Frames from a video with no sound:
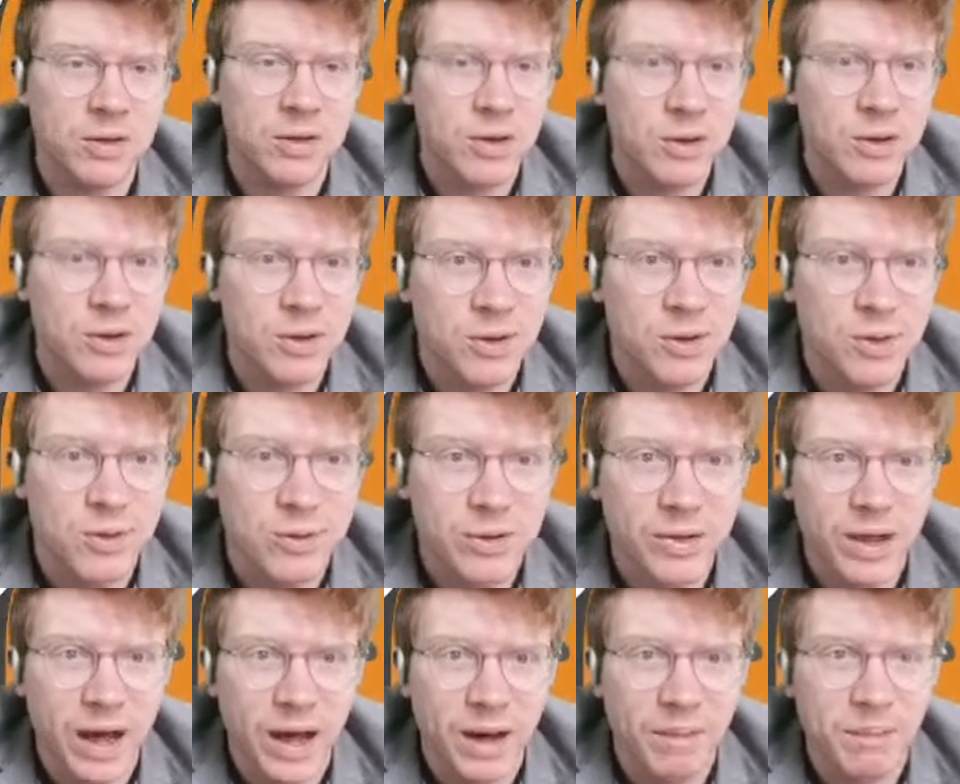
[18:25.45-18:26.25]
You can
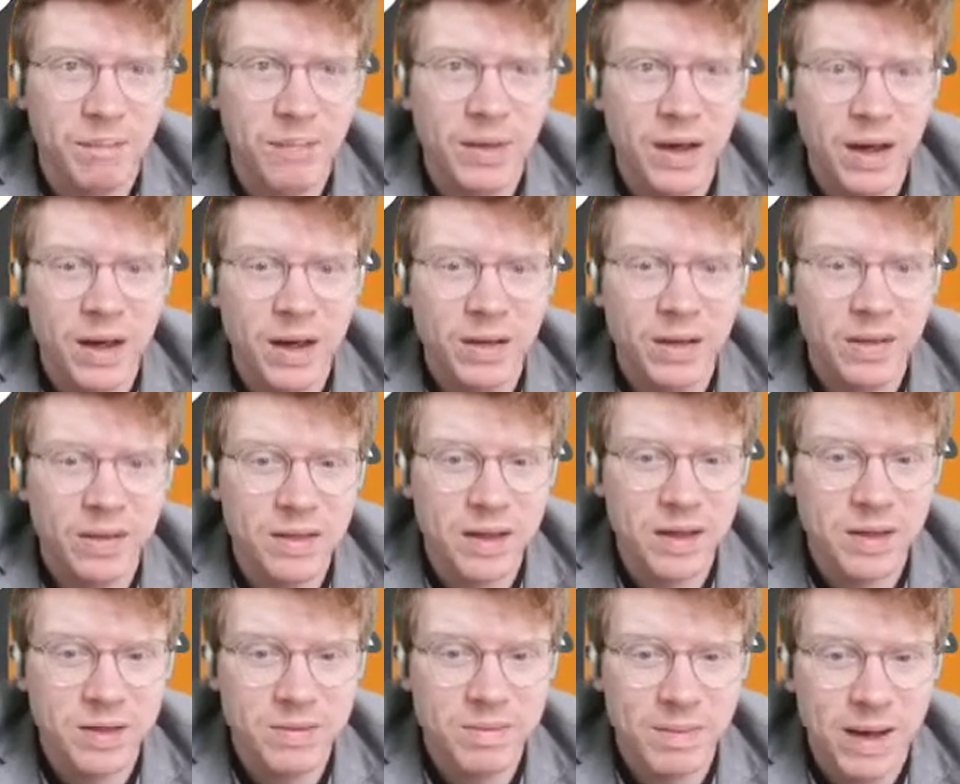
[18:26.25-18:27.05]
use
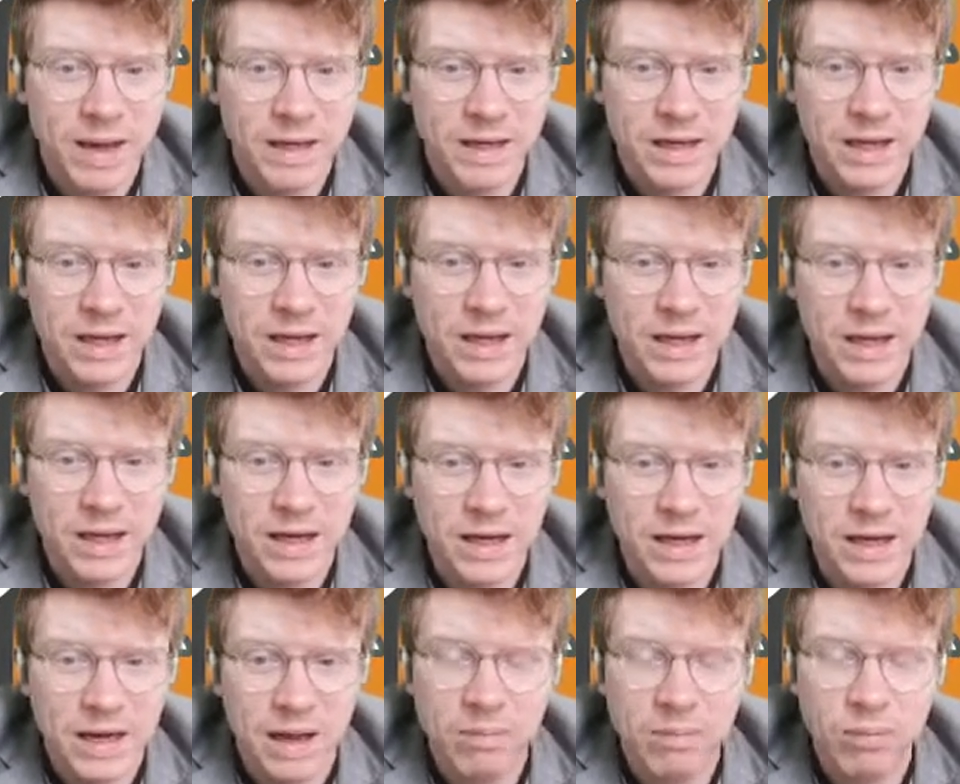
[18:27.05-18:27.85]
this magnet in
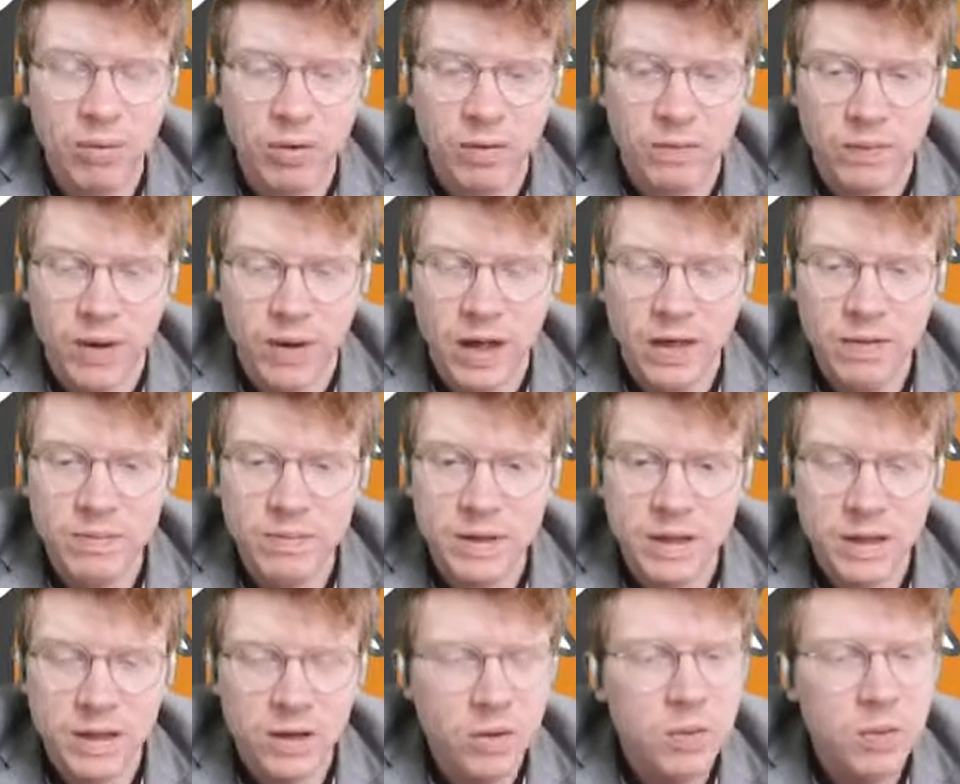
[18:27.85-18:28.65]
any number of ways,
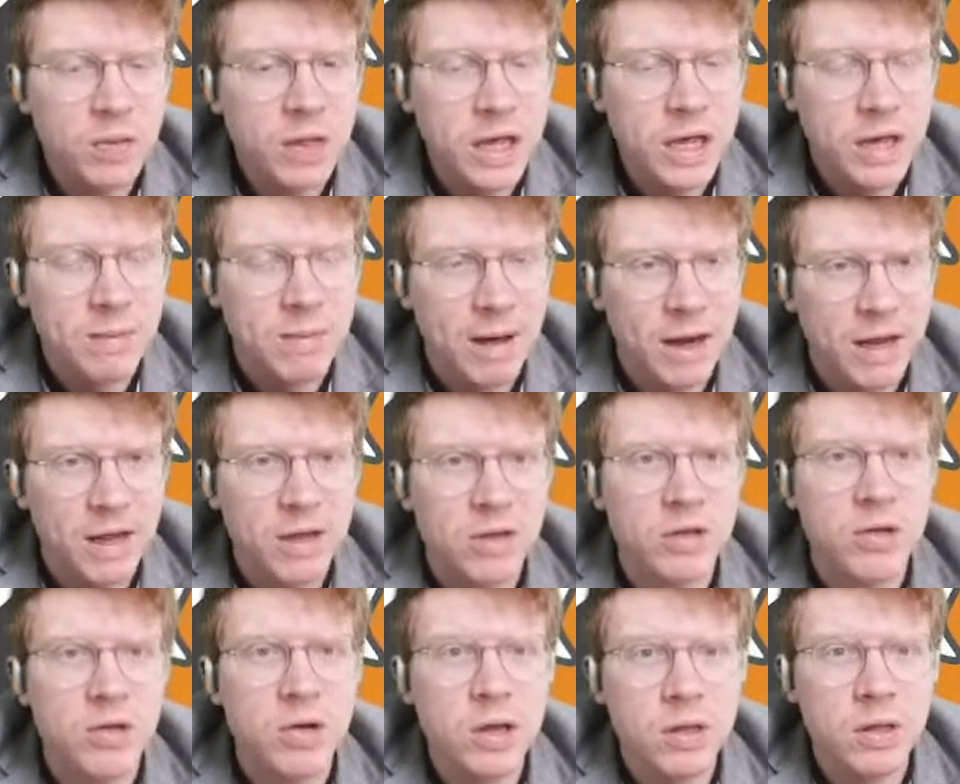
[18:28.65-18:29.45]
but the cool thing about
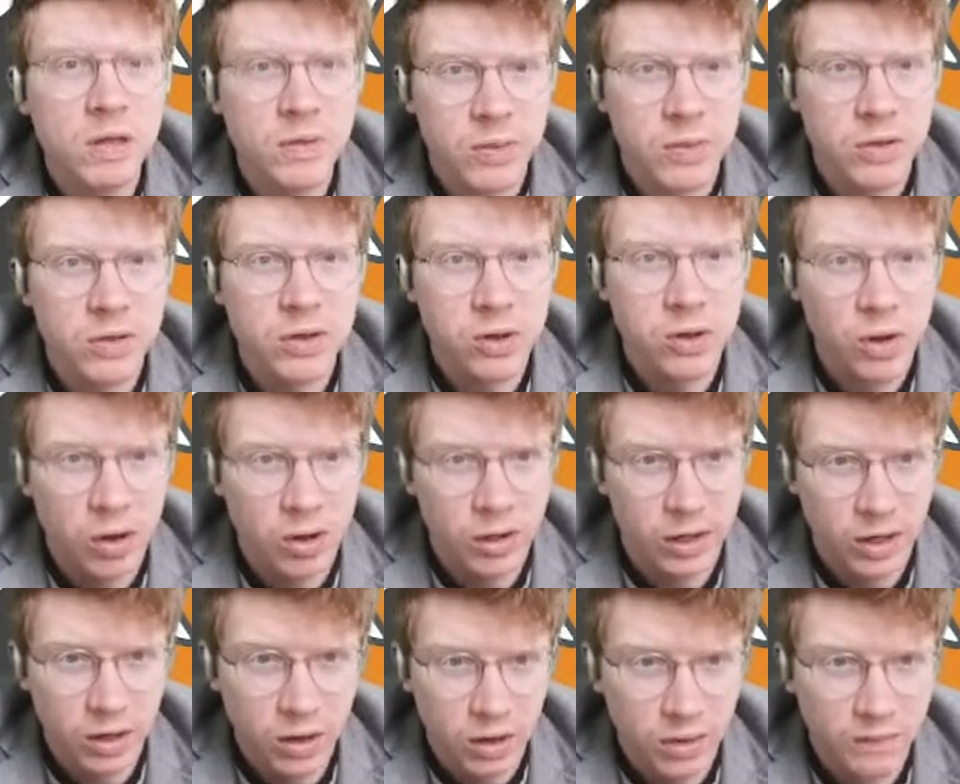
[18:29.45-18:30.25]
it is you can switch it
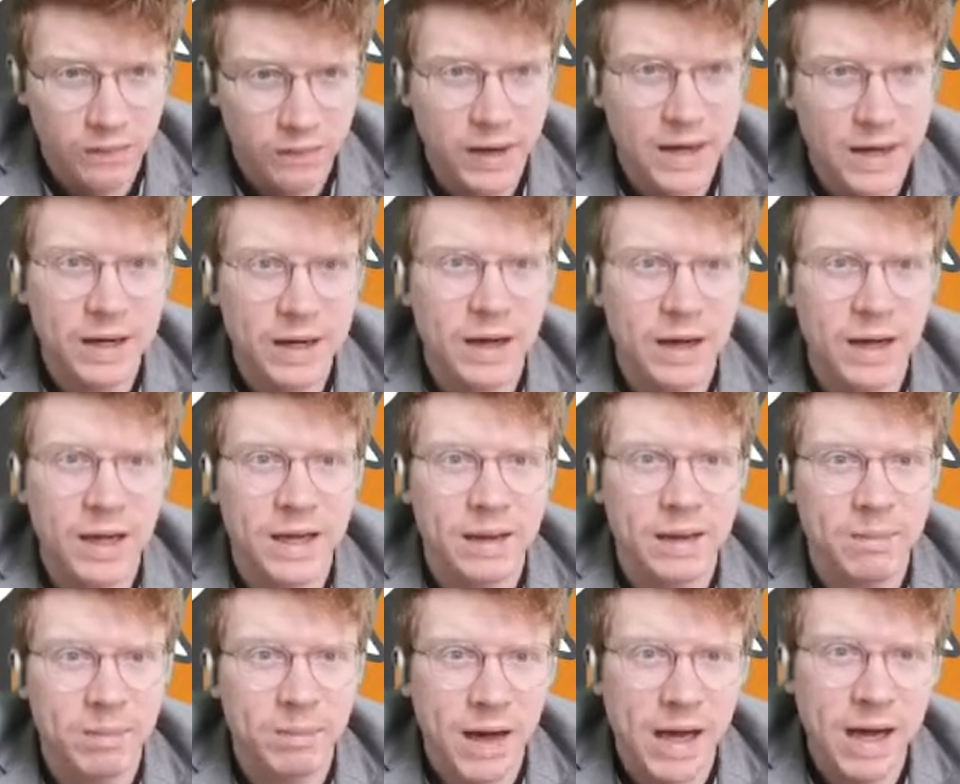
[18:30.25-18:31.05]
on and off,
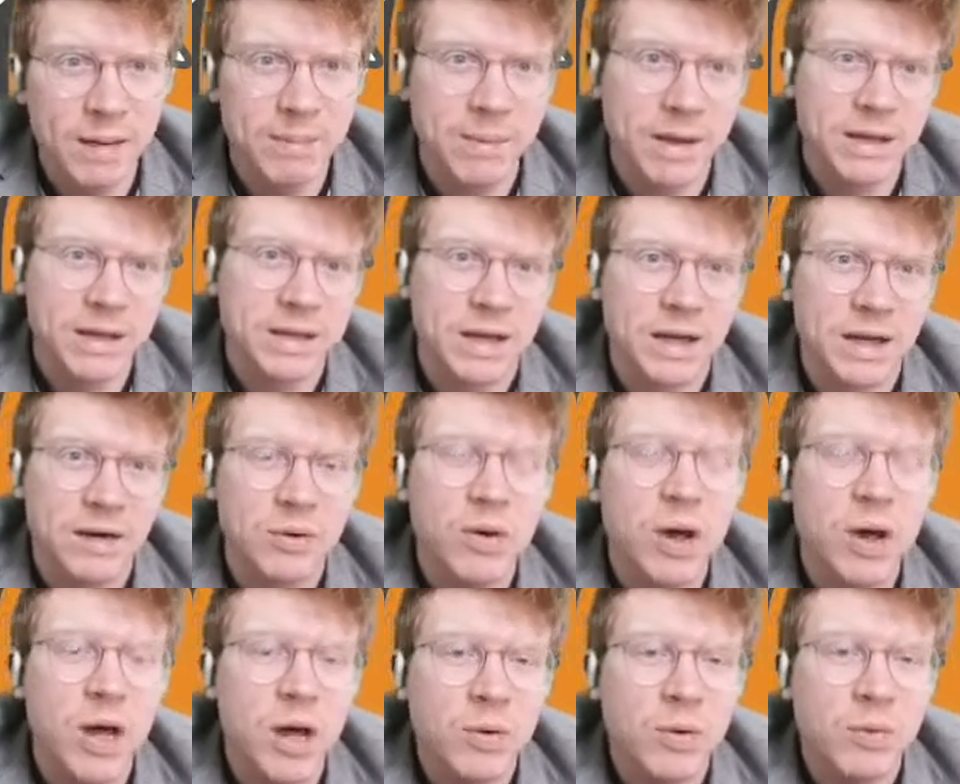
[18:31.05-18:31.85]
unlike a bar magnet,
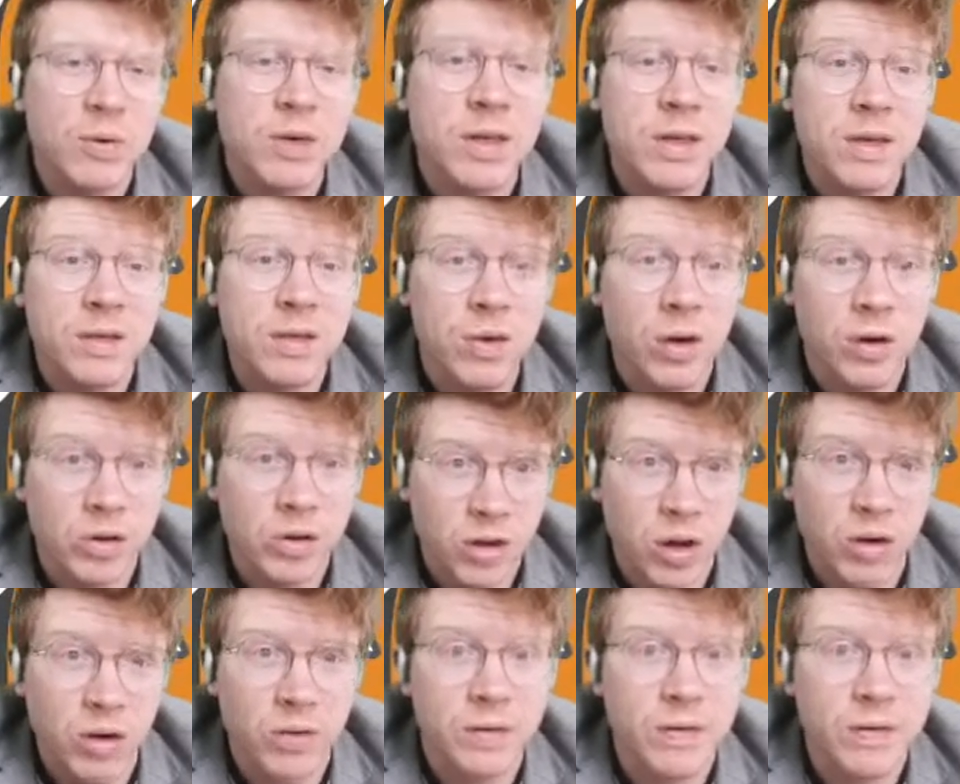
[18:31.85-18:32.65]
which is
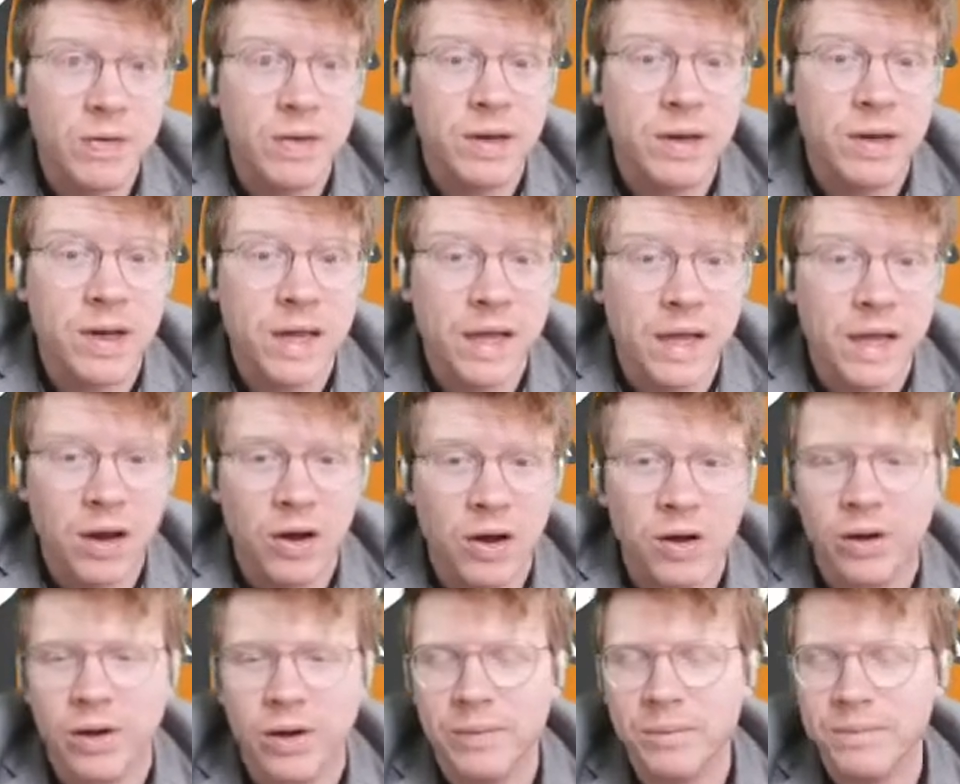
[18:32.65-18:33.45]
constantly
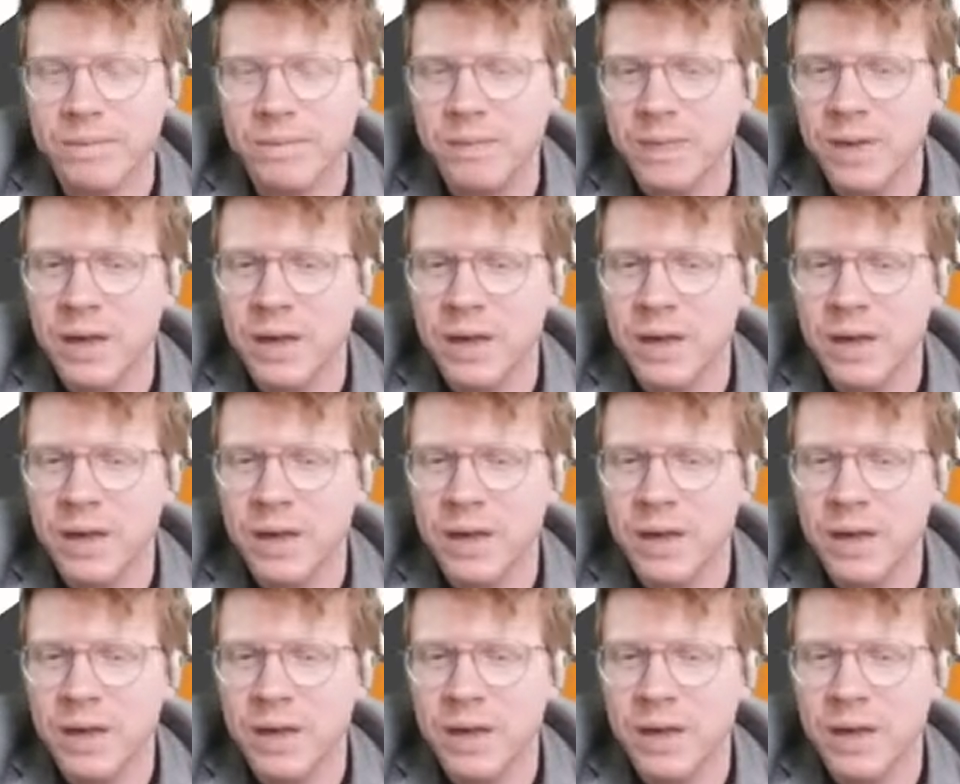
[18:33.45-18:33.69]
on.